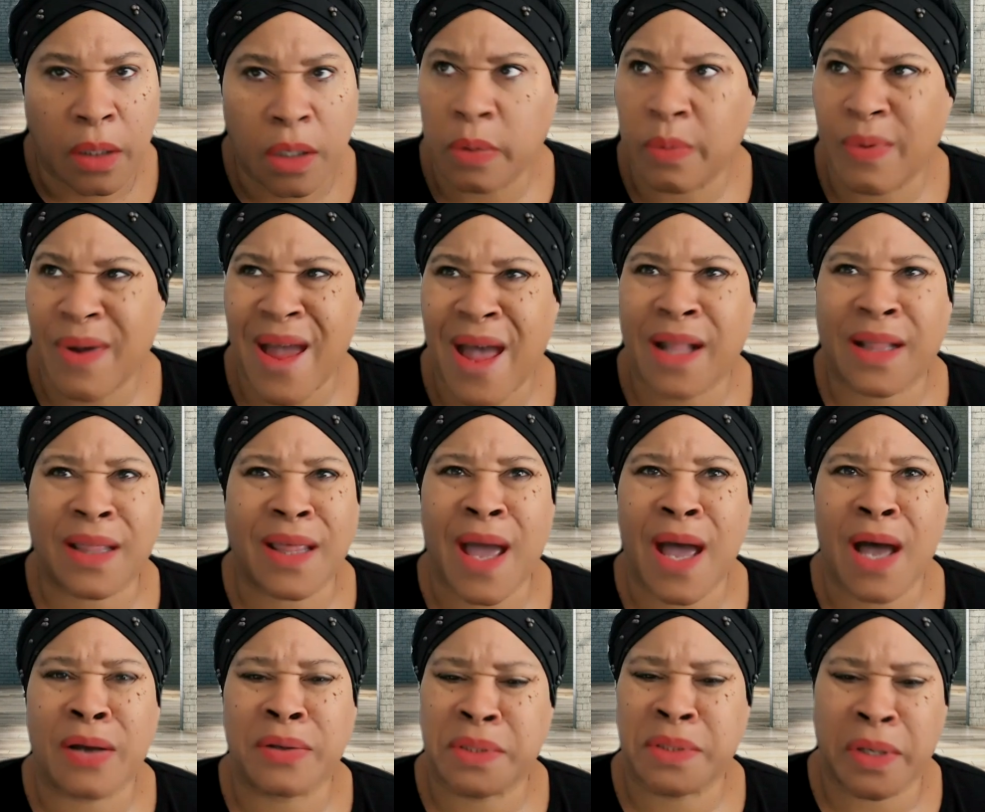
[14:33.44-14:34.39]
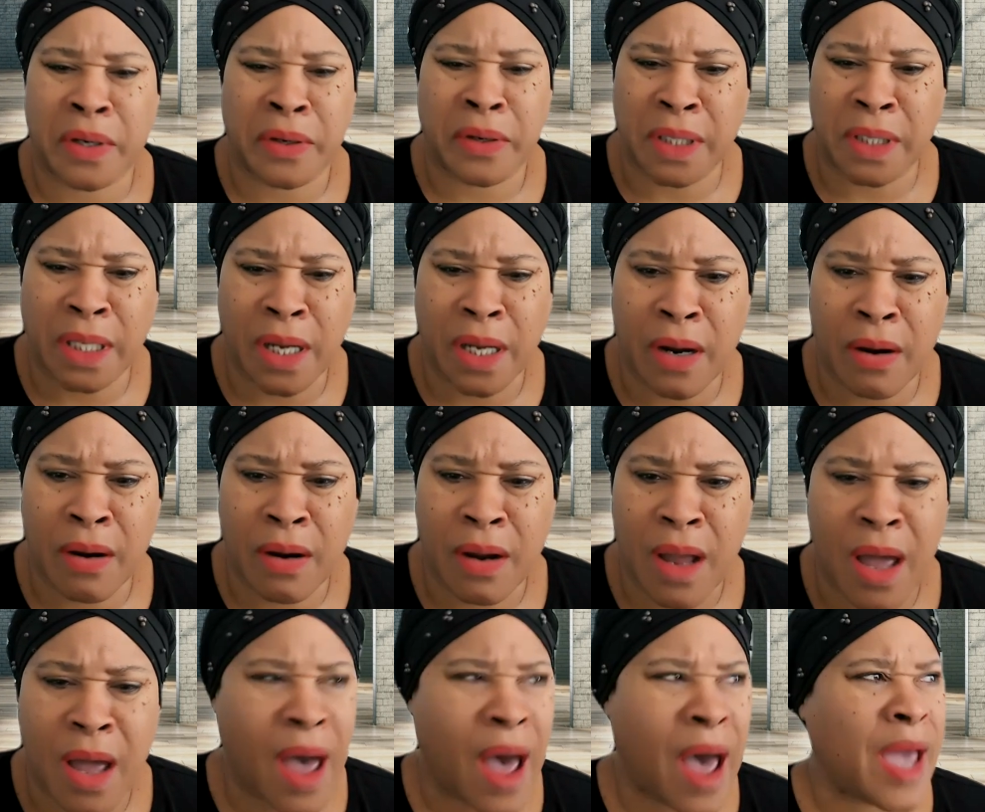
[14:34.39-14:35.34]
You were at the house earlier.
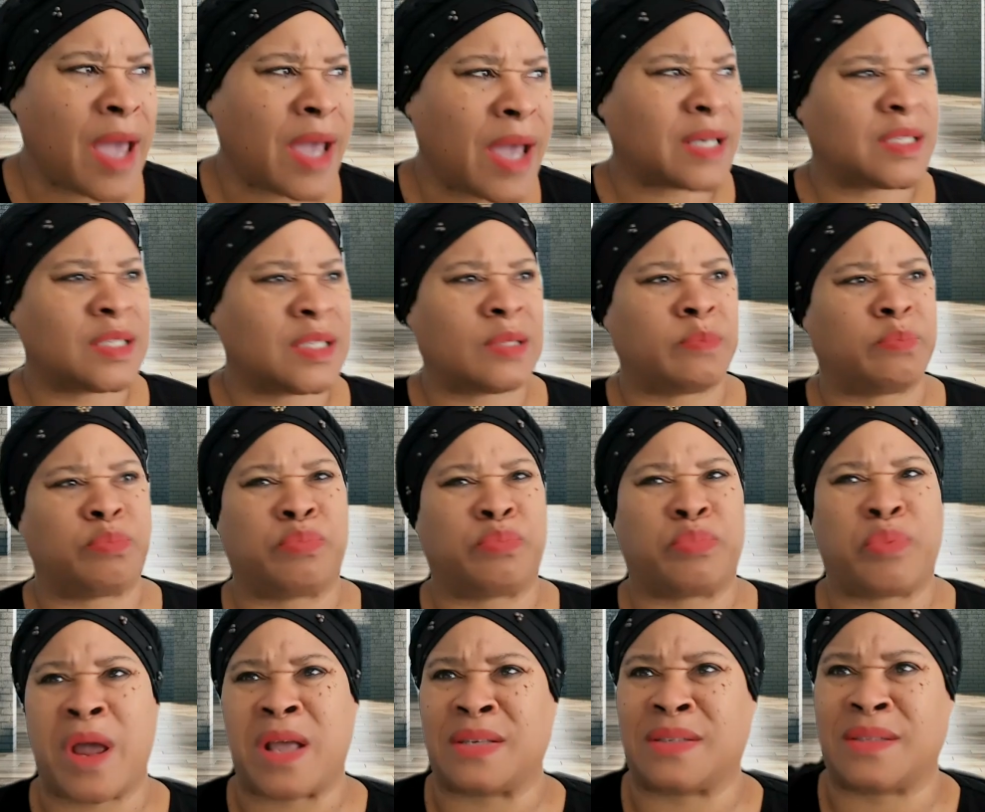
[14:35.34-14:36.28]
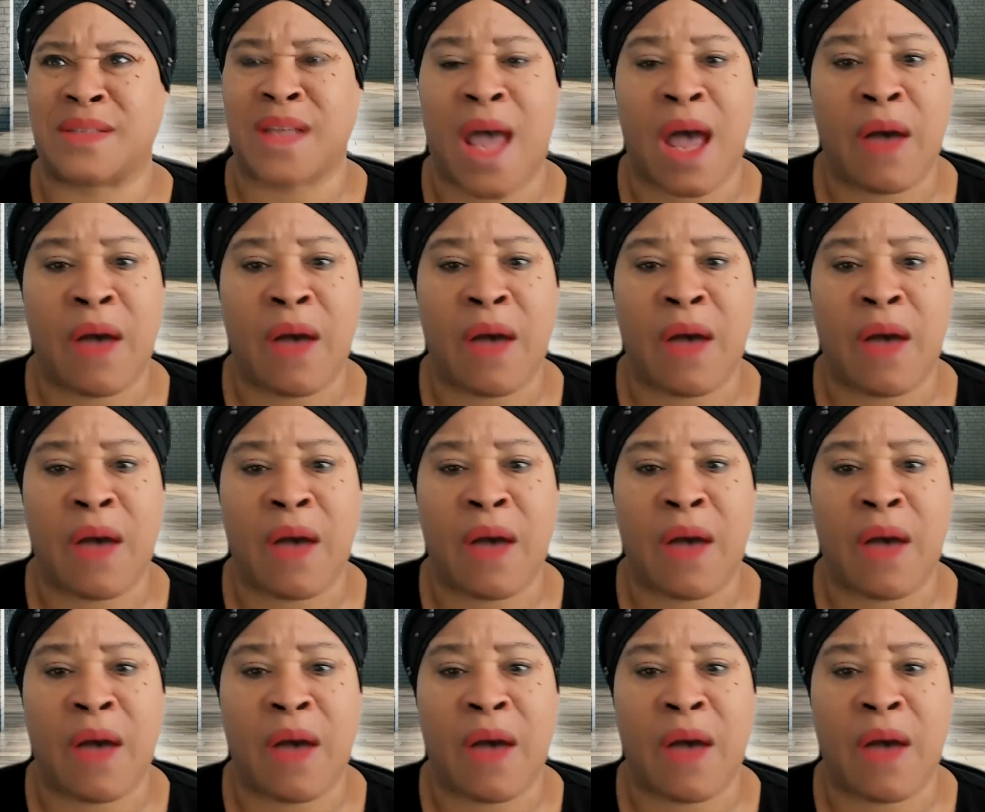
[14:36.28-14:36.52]
I expressed